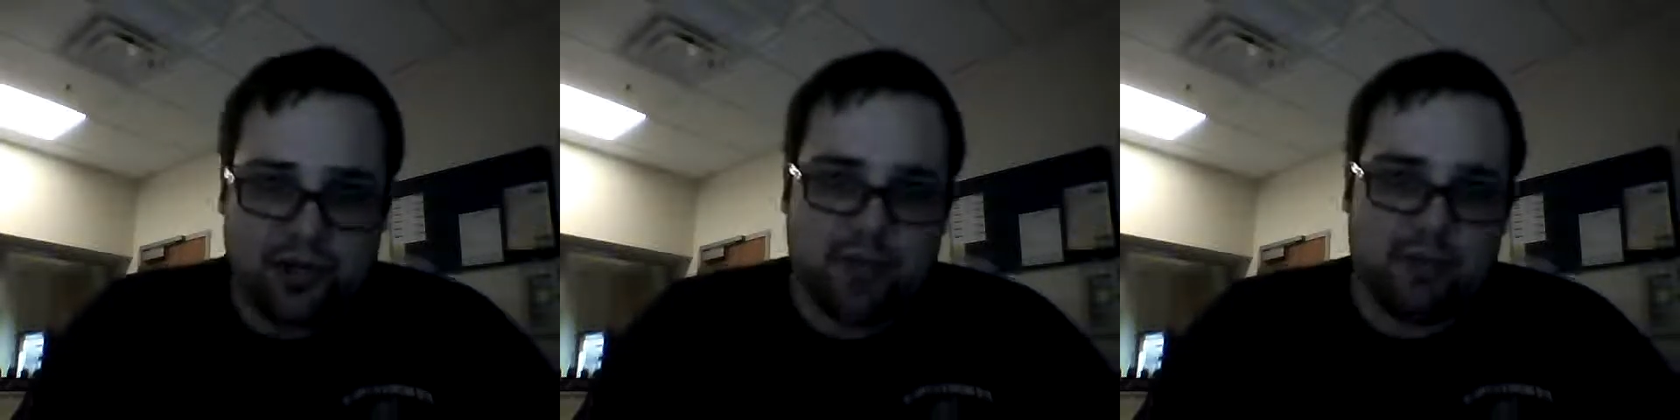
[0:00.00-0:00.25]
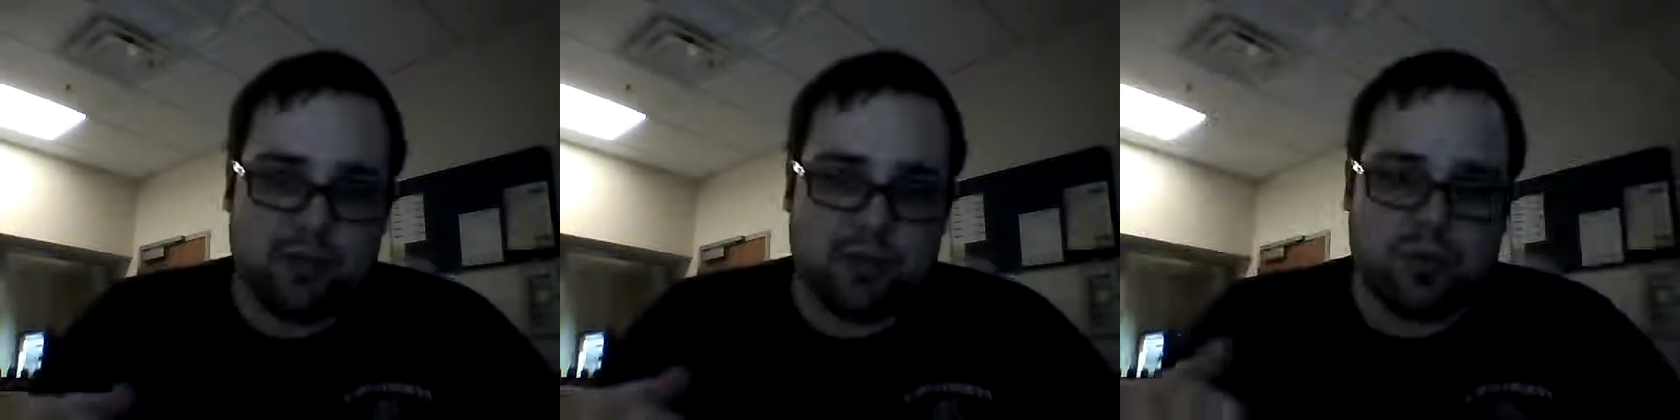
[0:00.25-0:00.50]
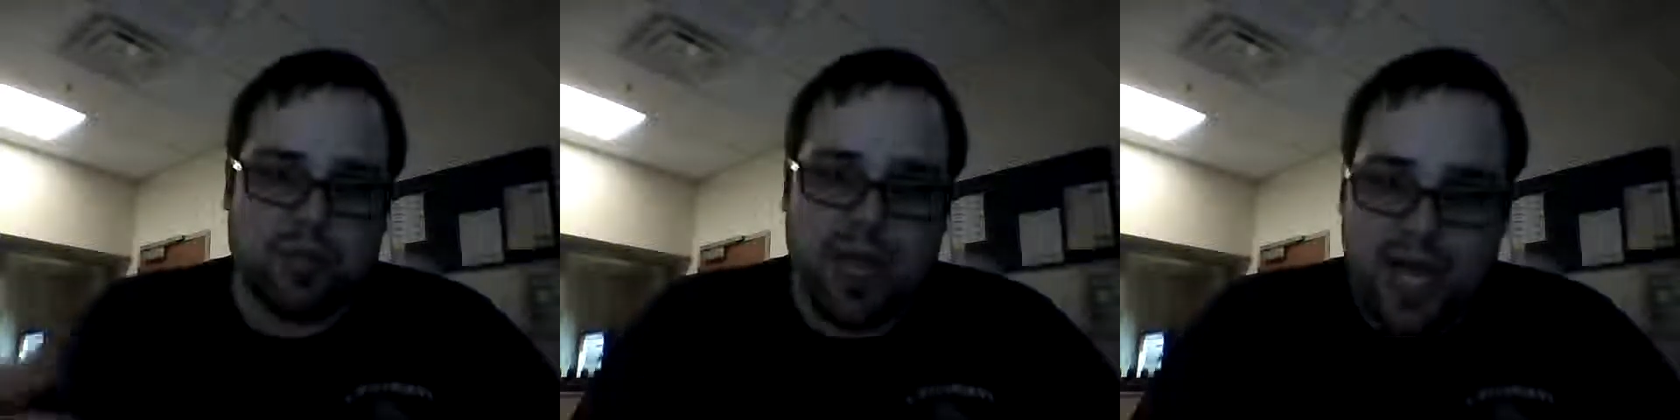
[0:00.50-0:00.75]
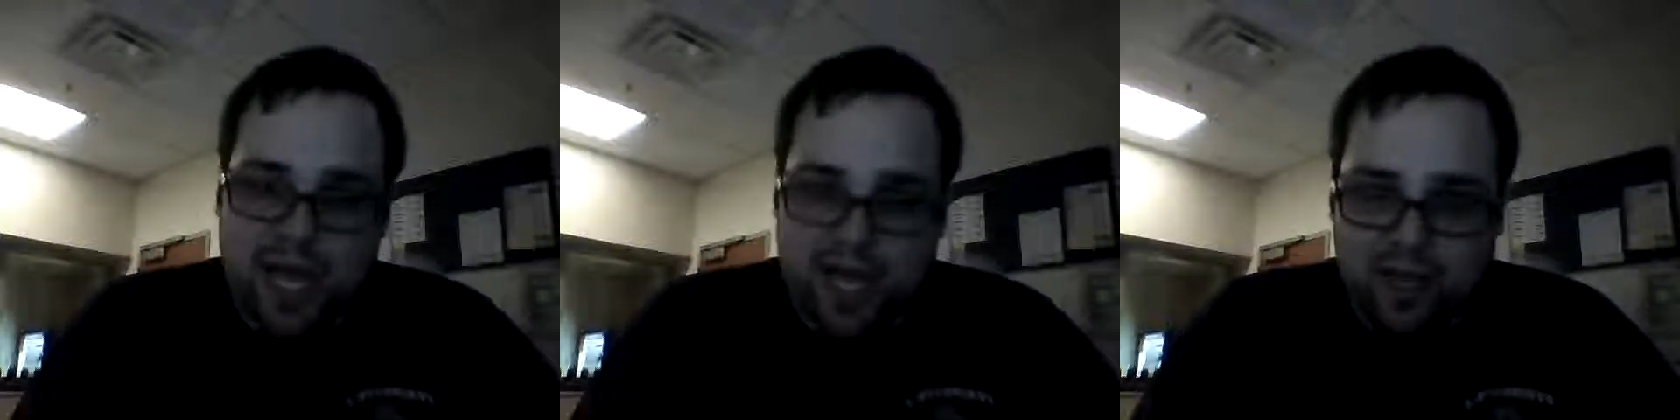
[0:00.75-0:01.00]
They will
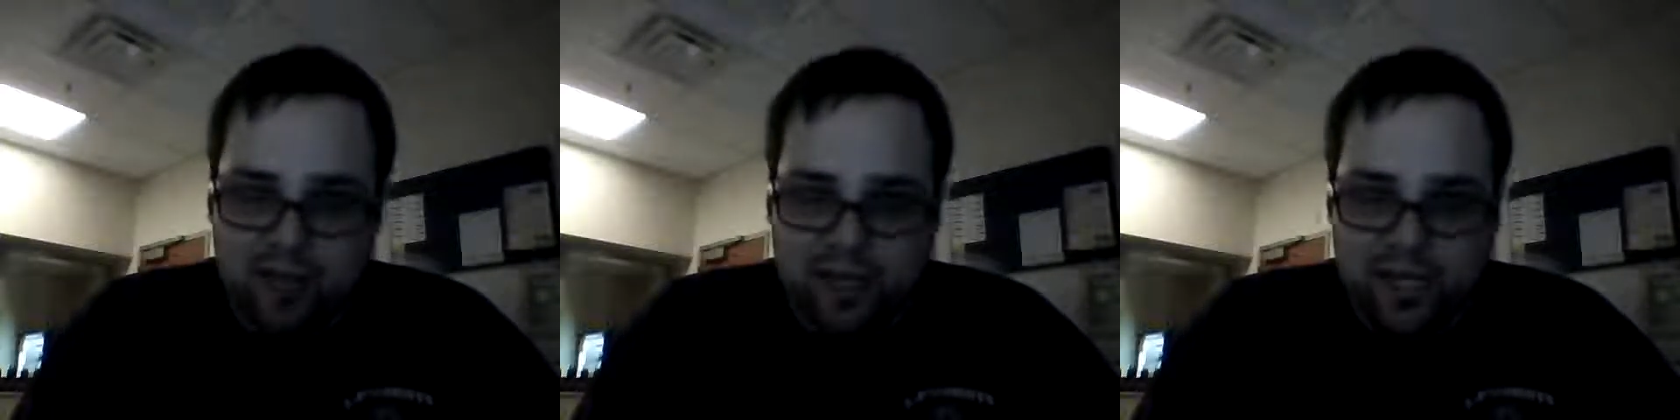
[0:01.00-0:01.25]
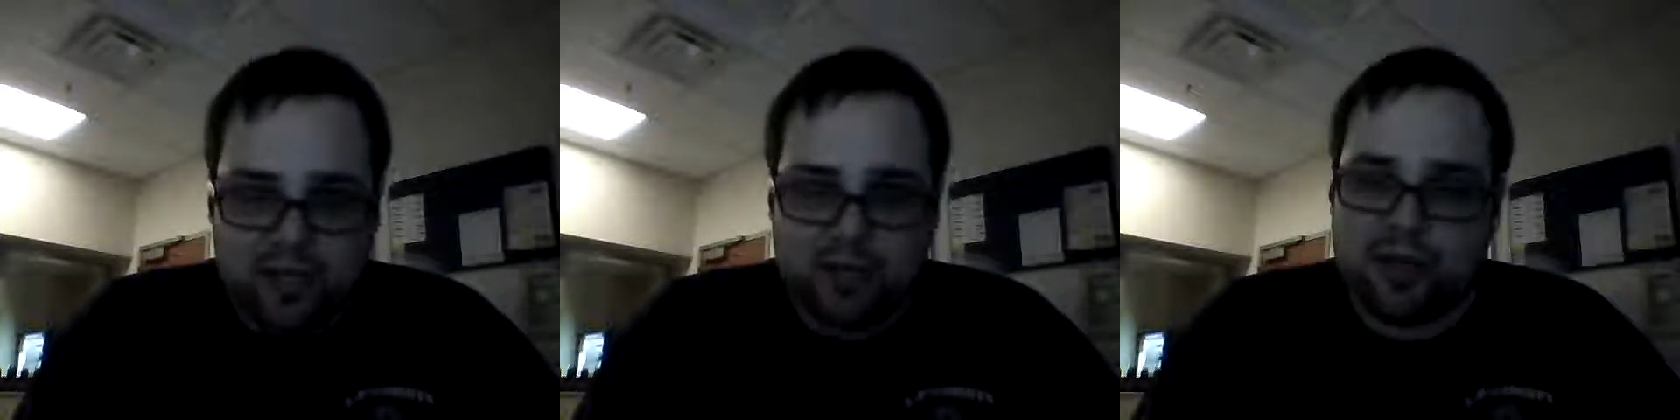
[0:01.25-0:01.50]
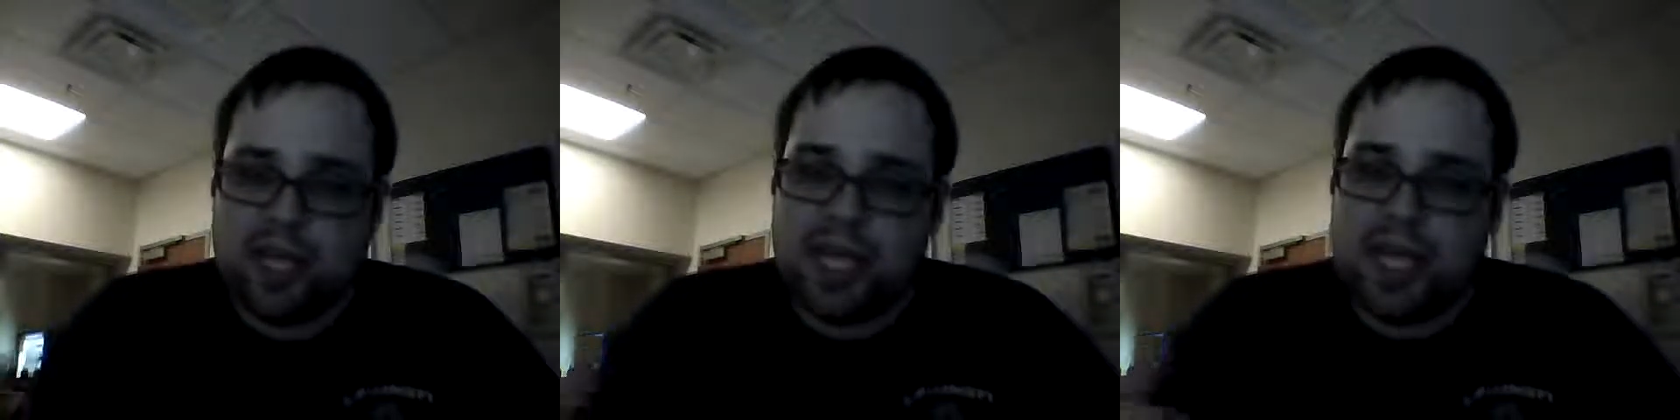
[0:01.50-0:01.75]
rely on your